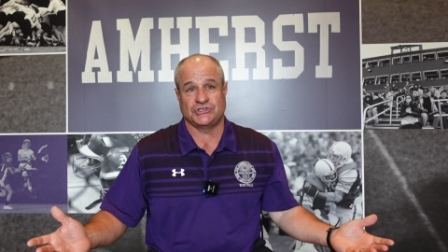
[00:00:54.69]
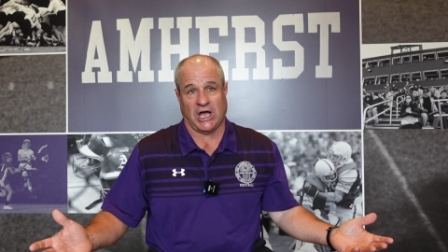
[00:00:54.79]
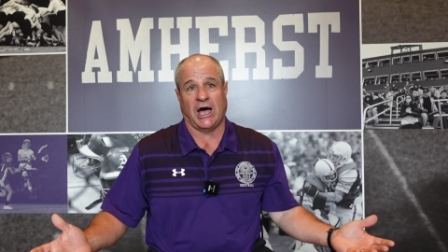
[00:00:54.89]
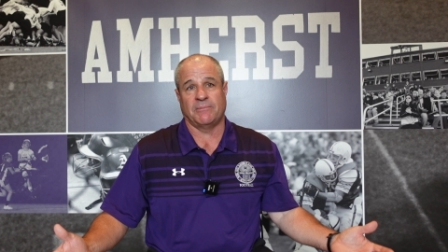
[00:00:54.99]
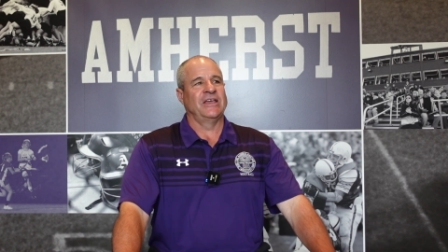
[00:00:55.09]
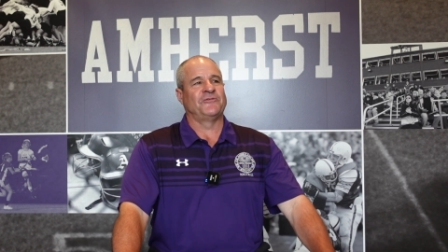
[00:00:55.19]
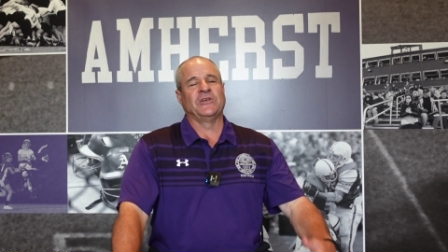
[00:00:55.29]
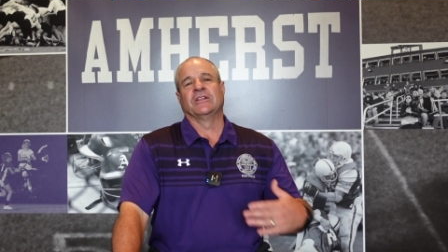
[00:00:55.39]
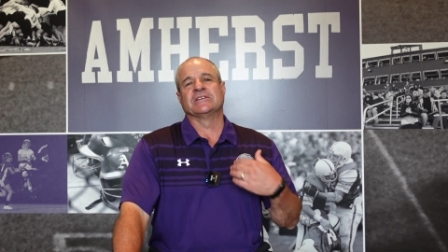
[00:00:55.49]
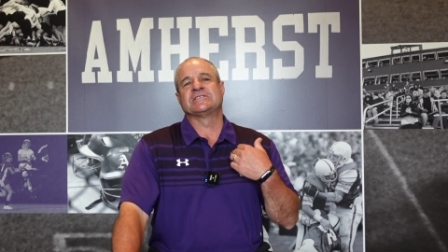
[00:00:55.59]
job. If
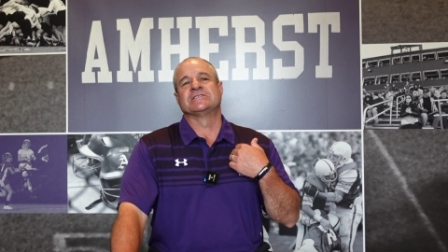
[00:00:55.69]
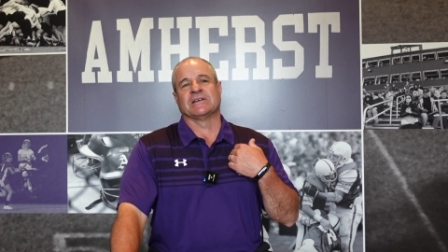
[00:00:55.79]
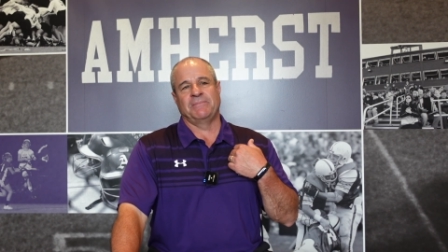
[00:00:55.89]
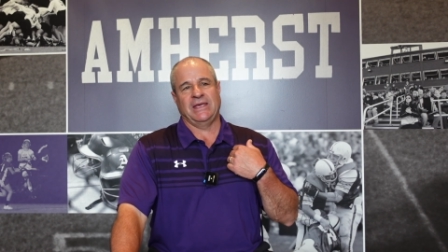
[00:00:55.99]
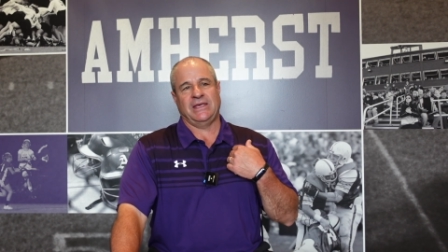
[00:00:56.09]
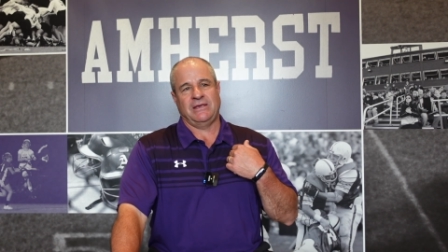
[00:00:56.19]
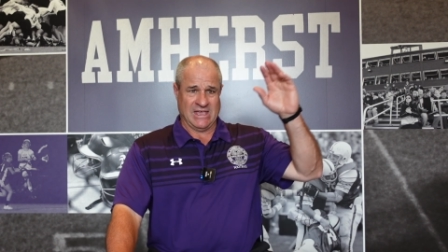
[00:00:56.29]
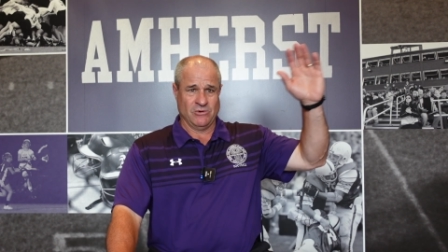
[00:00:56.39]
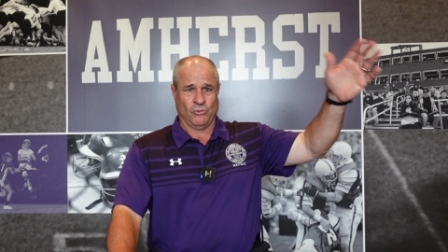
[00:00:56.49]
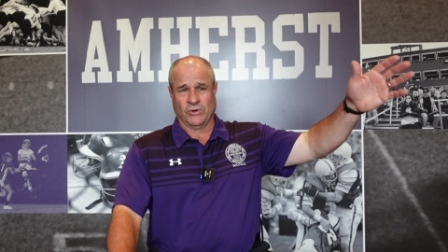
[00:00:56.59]
he listened to me,
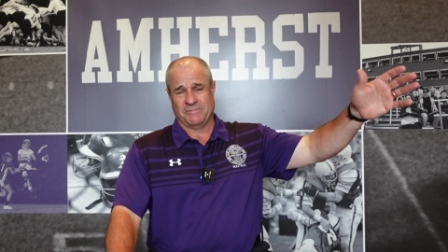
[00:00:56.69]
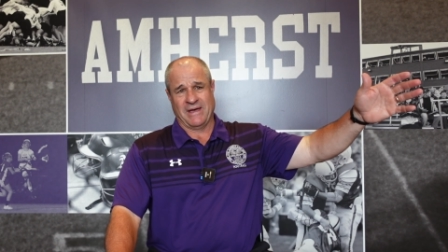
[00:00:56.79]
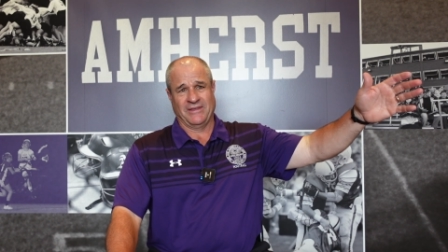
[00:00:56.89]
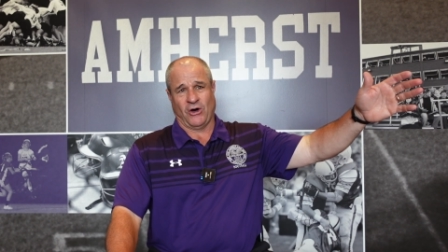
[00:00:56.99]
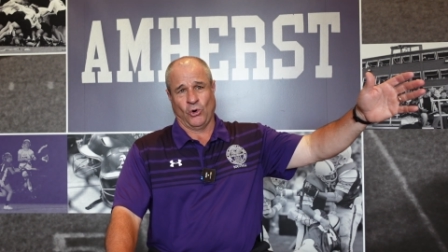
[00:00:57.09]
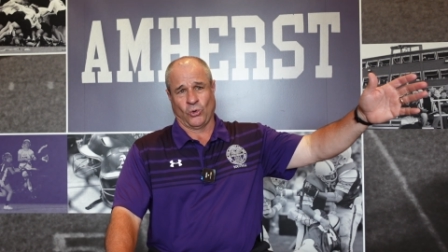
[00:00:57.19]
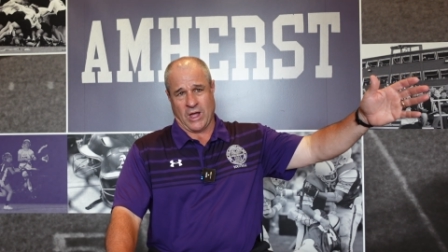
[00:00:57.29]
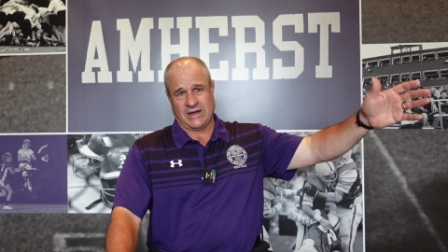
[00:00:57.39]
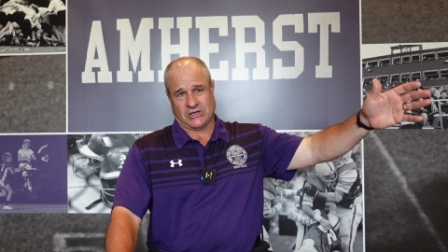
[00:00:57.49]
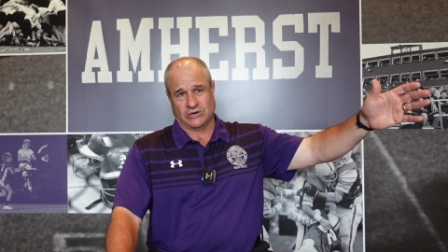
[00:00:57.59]
he would have been the
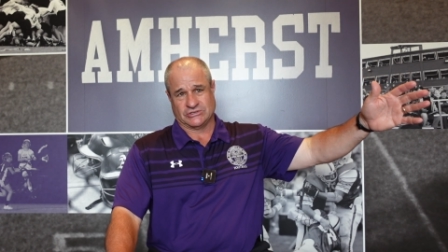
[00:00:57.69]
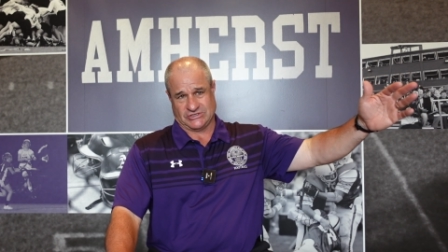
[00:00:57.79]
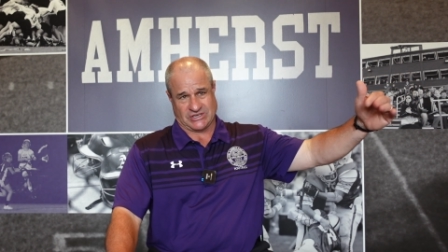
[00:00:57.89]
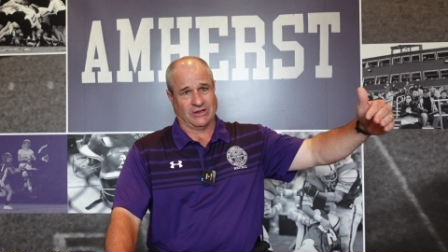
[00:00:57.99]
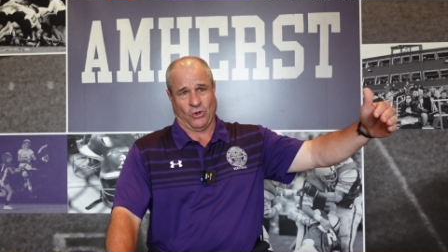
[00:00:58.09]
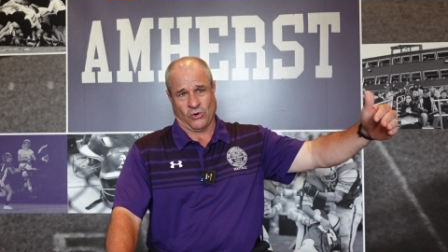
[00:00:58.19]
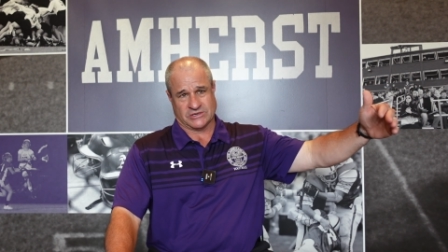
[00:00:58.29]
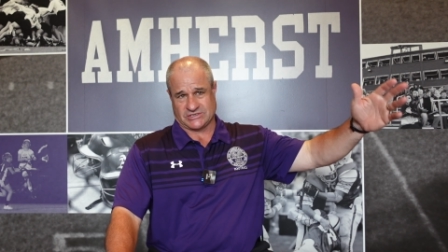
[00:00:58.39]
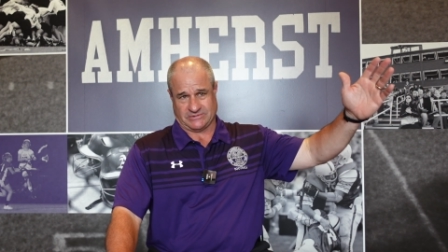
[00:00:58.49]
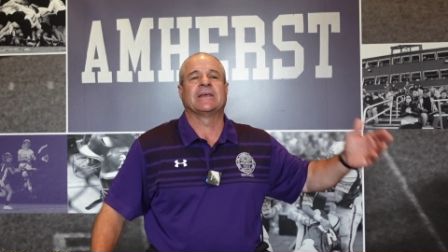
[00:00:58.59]
O-line coach at St.
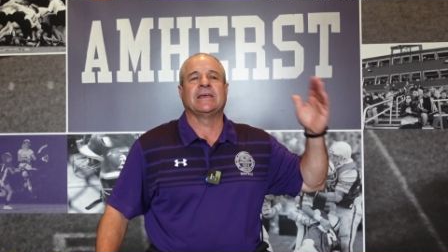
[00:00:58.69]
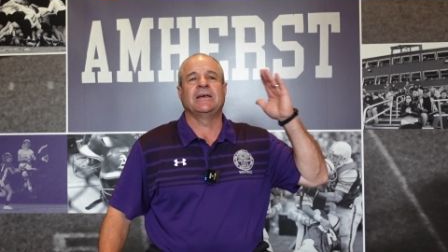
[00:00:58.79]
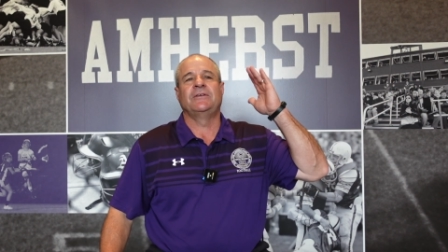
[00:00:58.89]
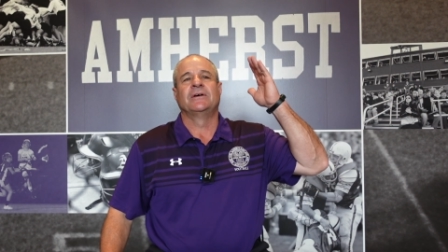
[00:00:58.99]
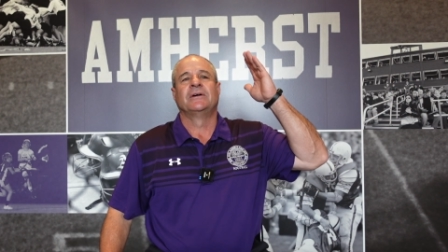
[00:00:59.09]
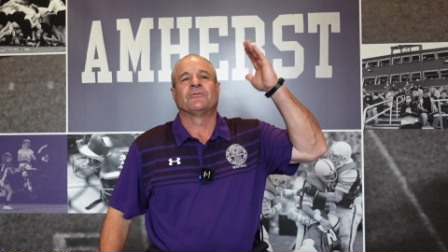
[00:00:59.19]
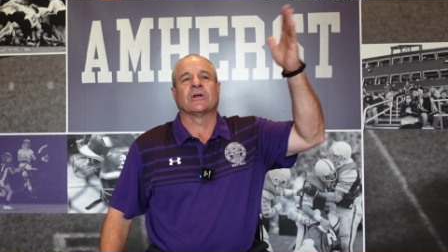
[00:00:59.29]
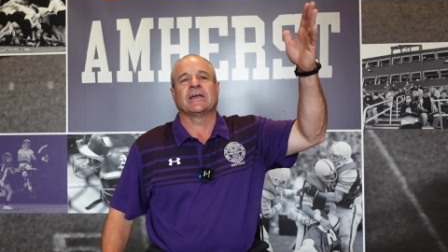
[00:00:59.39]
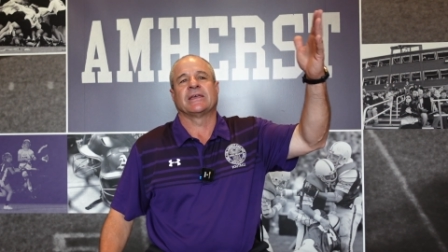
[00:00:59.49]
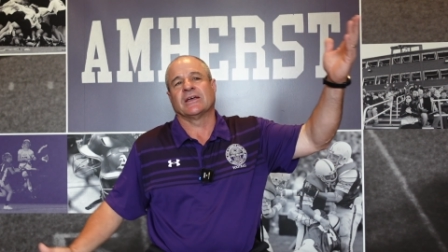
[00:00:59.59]
Lawrence. The kid
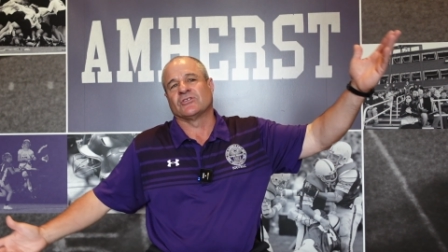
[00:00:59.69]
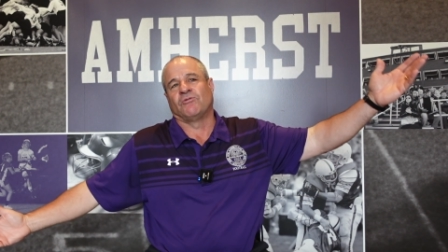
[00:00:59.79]
freaking kicks a